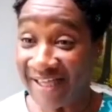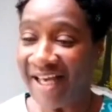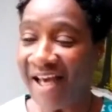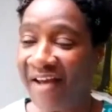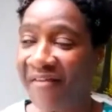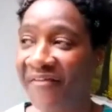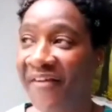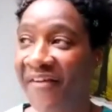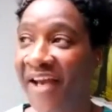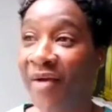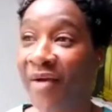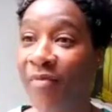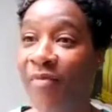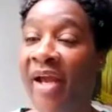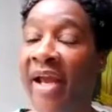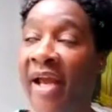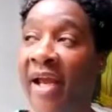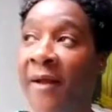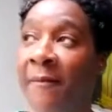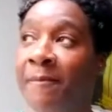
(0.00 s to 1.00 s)
cafe
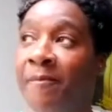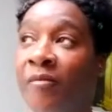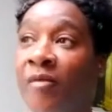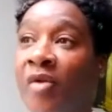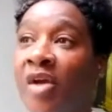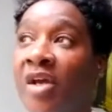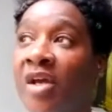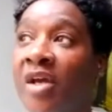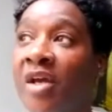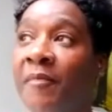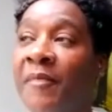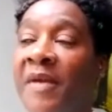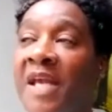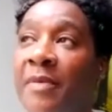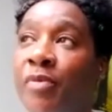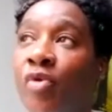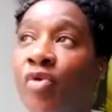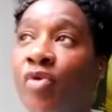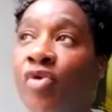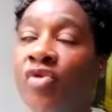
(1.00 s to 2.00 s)
where
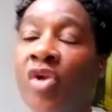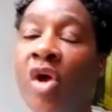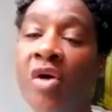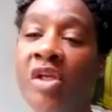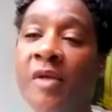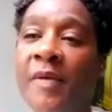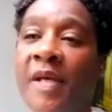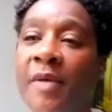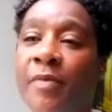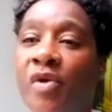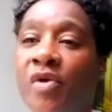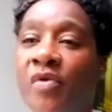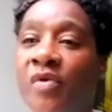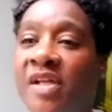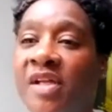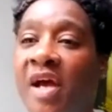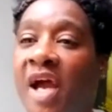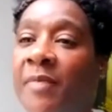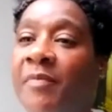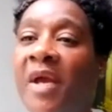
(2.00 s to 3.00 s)
people, not only people who are
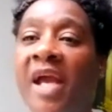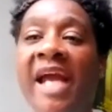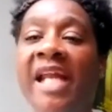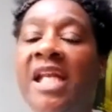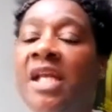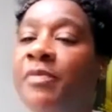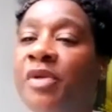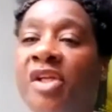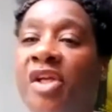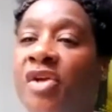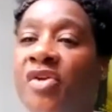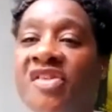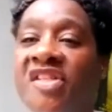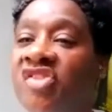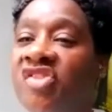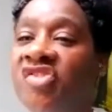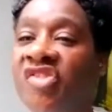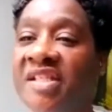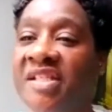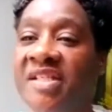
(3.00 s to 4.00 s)
dying, but anybody who's
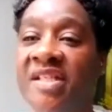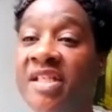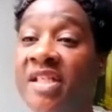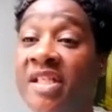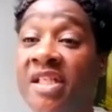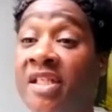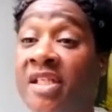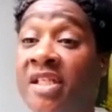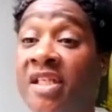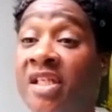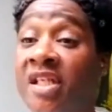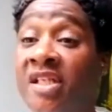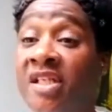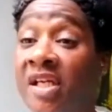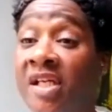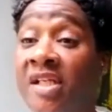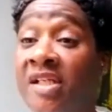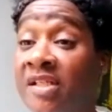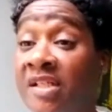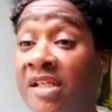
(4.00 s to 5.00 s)
interested in
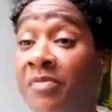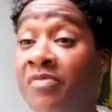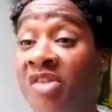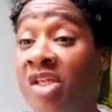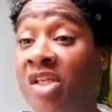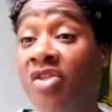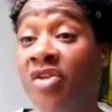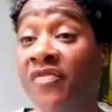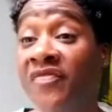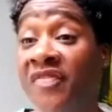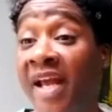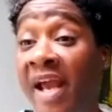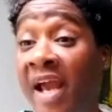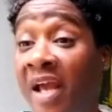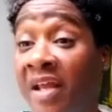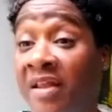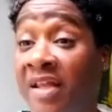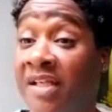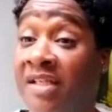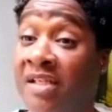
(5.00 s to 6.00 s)
the subject of
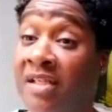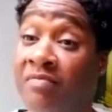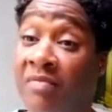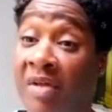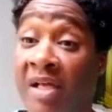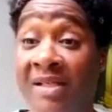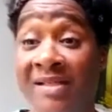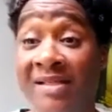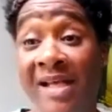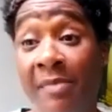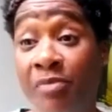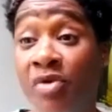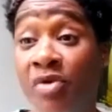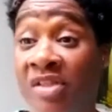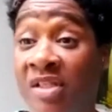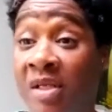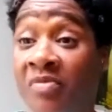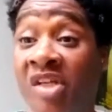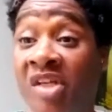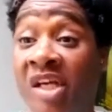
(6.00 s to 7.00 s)
death as a taboo
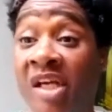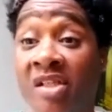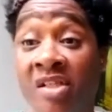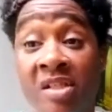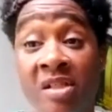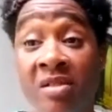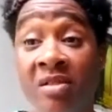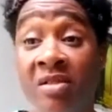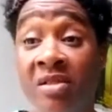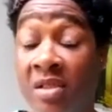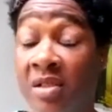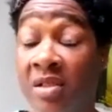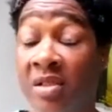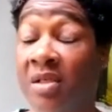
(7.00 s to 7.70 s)
subject, and